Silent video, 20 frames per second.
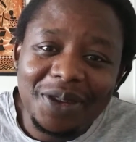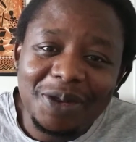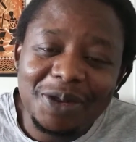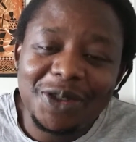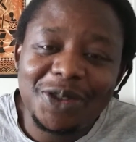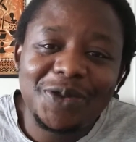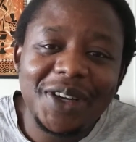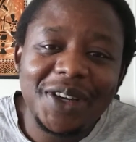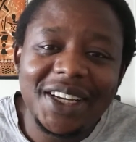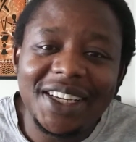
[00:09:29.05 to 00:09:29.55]

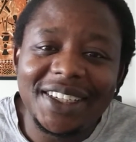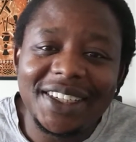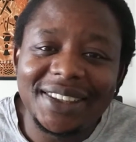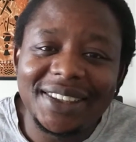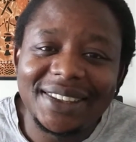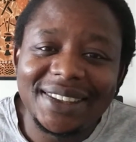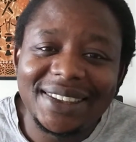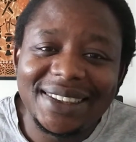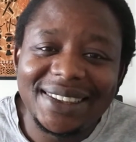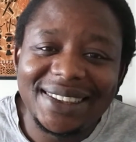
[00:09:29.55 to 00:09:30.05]
Australia,
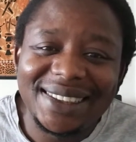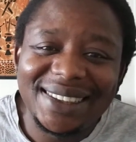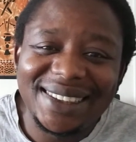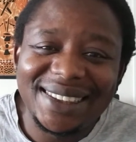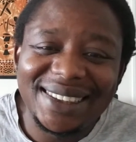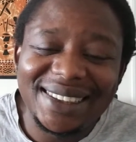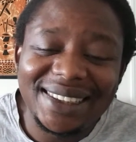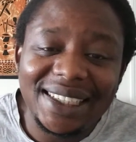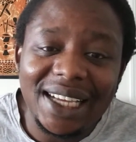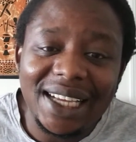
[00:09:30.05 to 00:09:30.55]

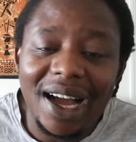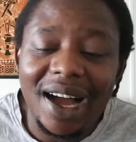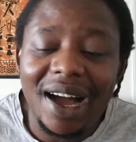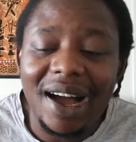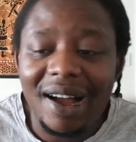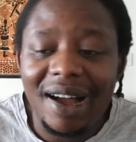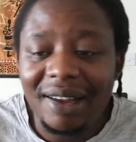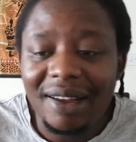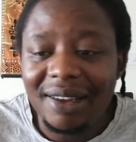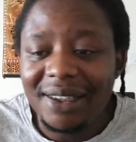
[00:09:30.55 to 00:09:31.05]
they
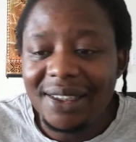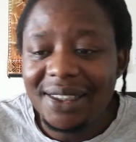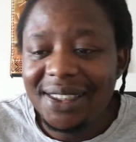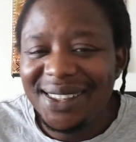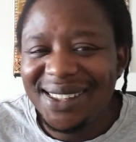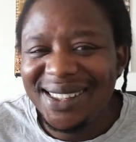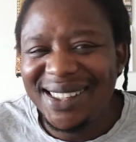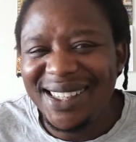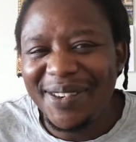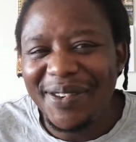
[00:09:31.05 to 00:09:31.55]
are
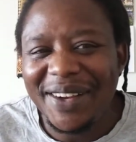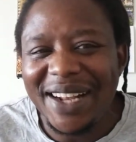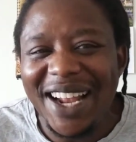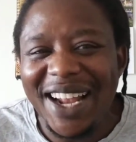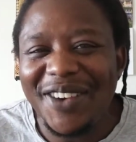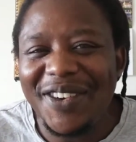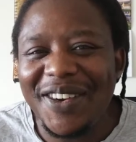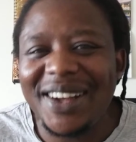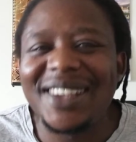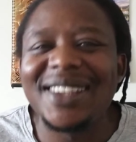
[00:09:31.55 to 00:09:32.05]

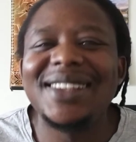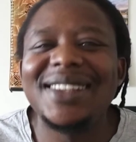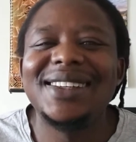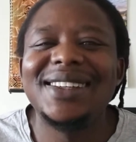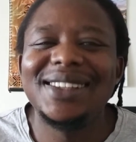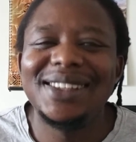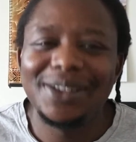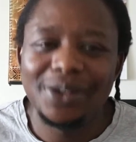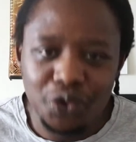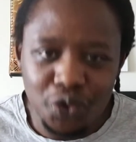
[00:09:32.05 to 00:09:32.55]
700-1.
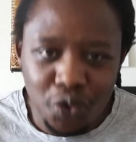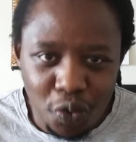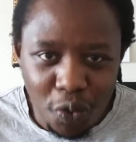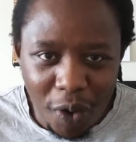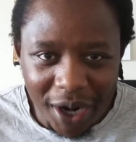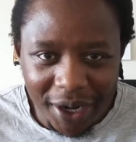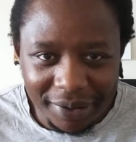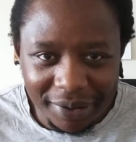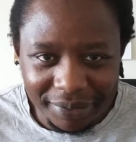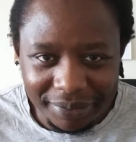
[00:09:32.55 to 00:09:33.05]

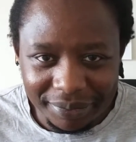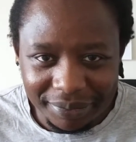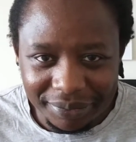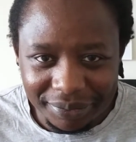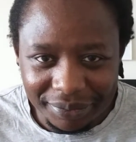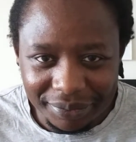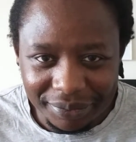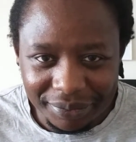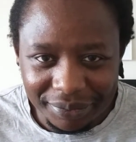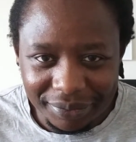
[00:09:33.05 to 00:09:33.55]

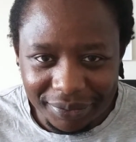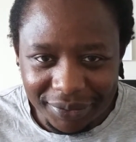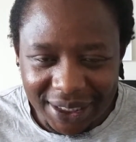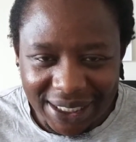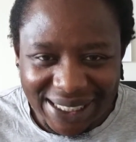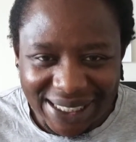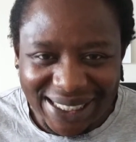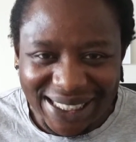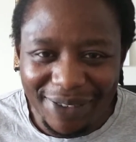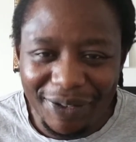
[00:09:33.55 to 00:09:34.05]

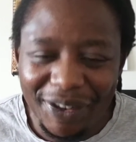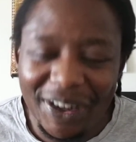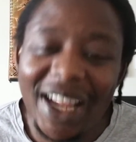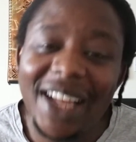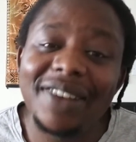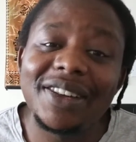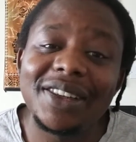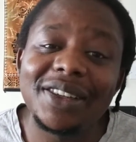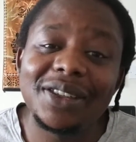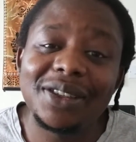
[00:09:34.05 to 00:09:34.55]

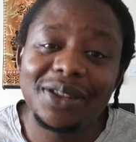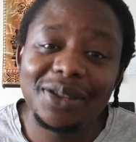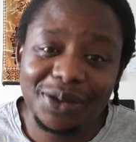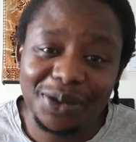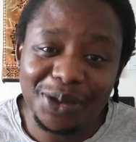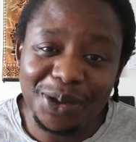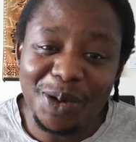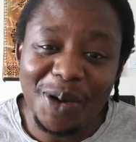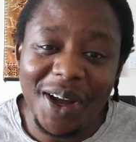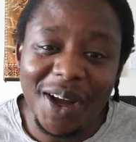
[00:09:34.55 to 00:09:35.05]

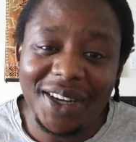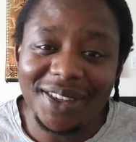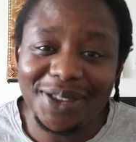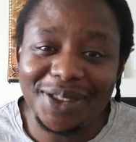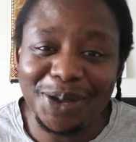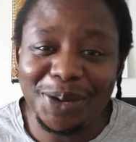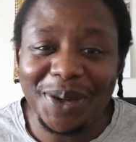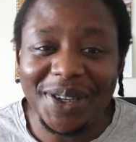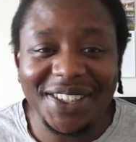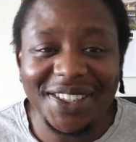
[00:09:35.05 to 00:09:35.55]

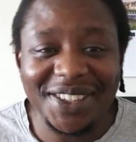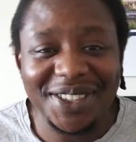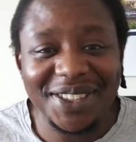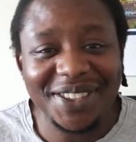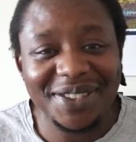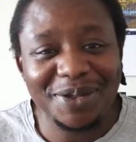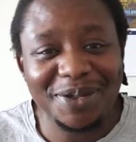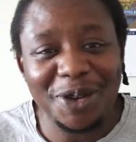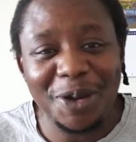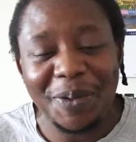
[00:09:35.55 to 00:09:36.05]
700-1 to win this
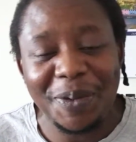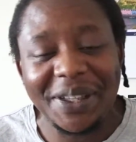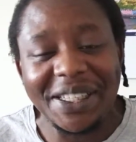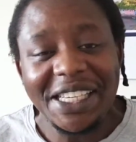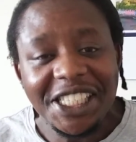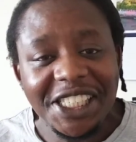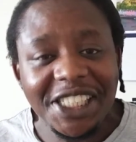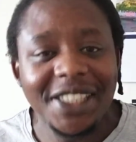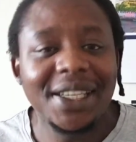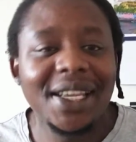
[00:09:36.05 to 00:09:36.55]

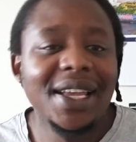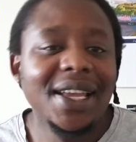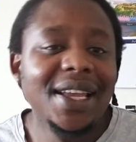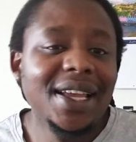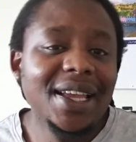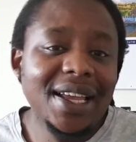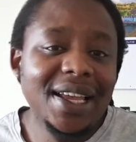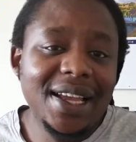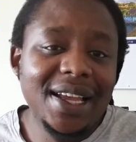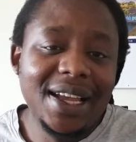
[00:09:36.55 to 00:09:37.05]
competition.
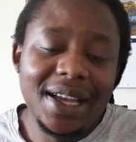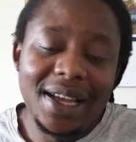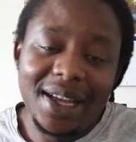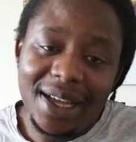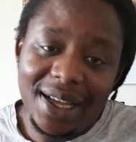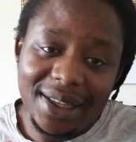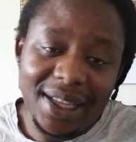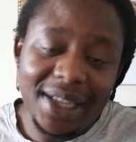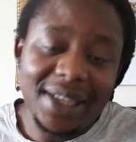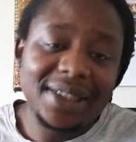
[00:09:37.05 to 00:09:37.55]

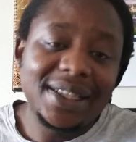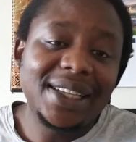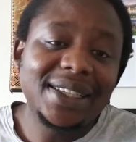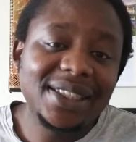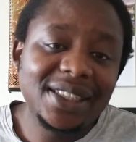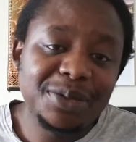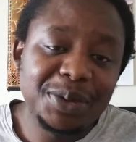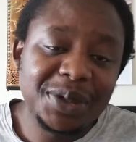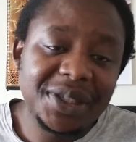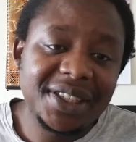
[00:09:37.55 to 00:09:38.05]
That
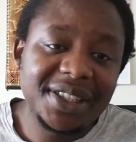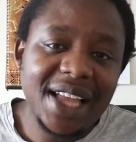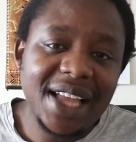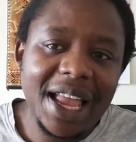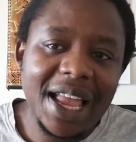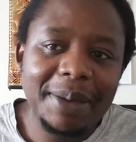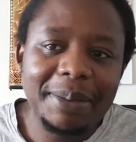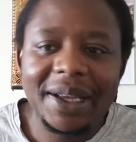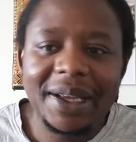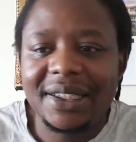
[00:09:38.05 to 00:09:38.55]
is with
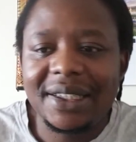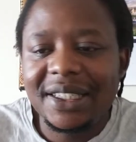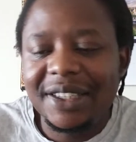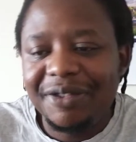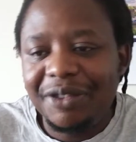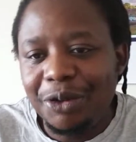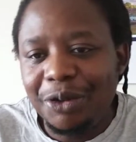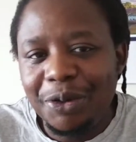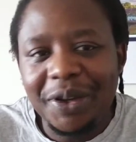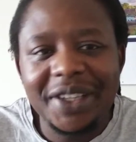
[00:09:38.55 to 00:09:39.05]
Sky Bets.
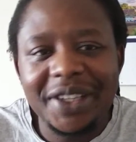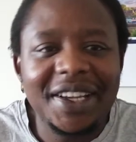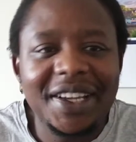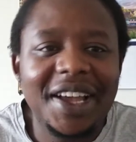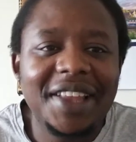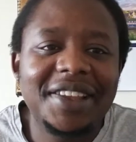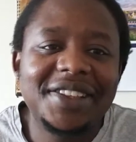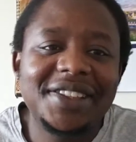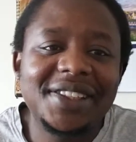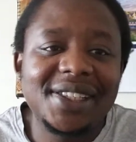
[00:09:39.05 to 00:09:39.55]
If you look at
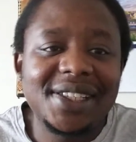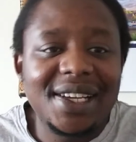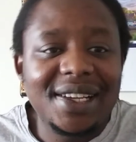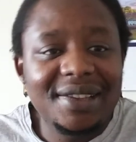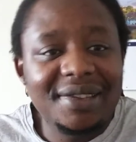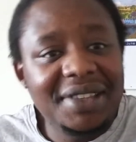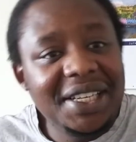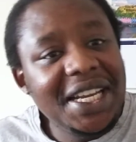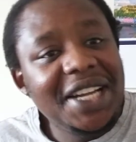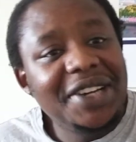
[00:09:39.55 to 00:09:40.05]
others, they
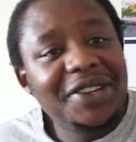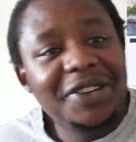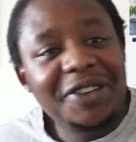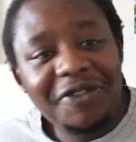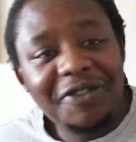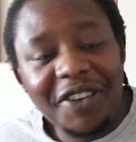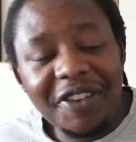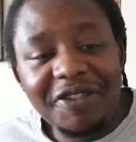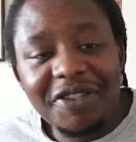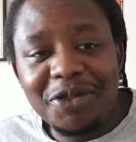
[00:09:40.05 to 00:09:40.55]
are
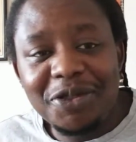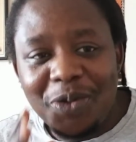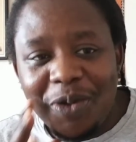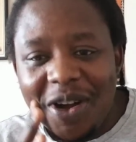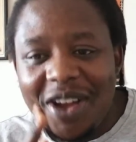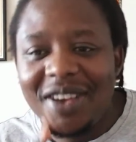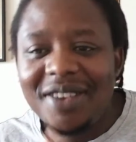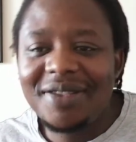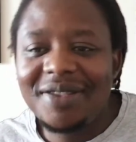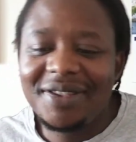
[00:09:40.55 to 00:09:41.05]

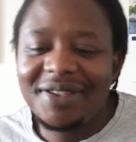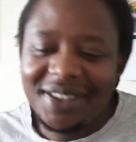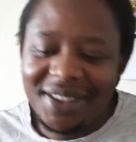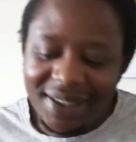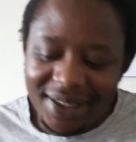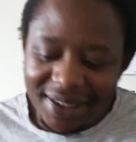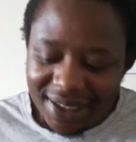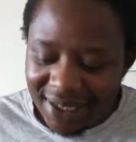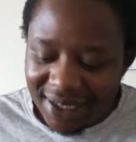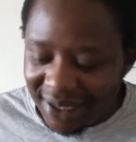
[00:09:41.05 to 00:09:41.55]
350-1,
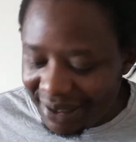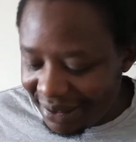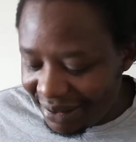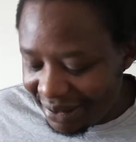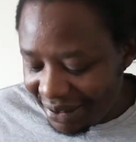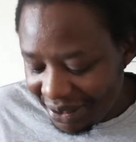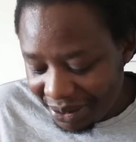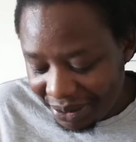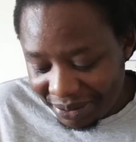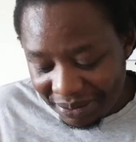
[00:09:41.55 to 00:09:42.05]

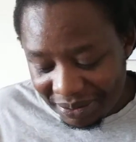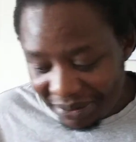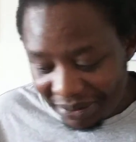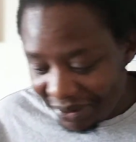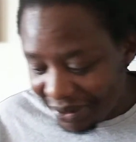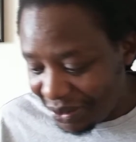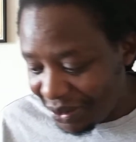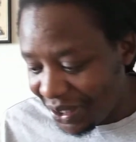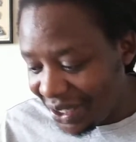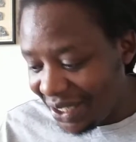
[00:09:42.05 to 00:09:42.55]

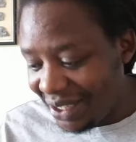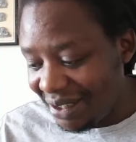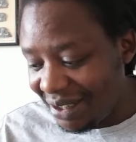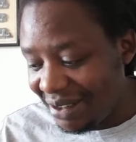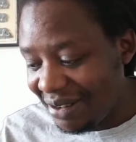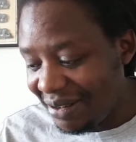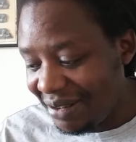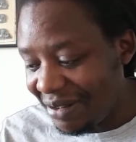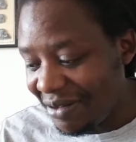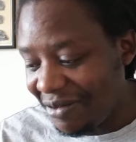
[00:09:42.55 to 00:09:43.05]

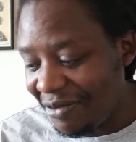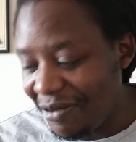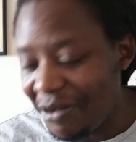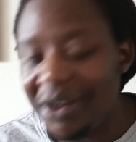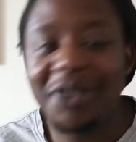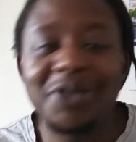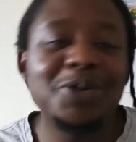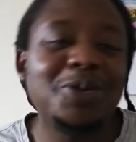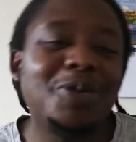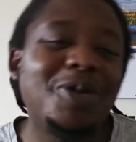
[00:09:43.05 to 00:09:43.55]

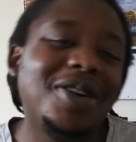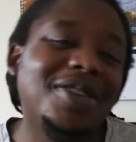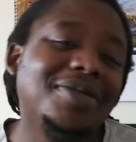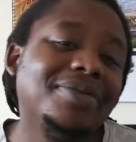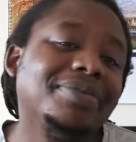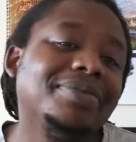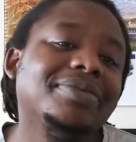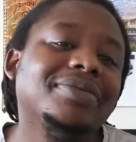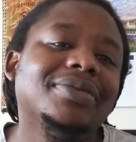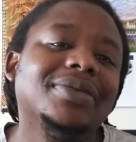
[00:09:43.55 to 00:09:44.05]
340-1.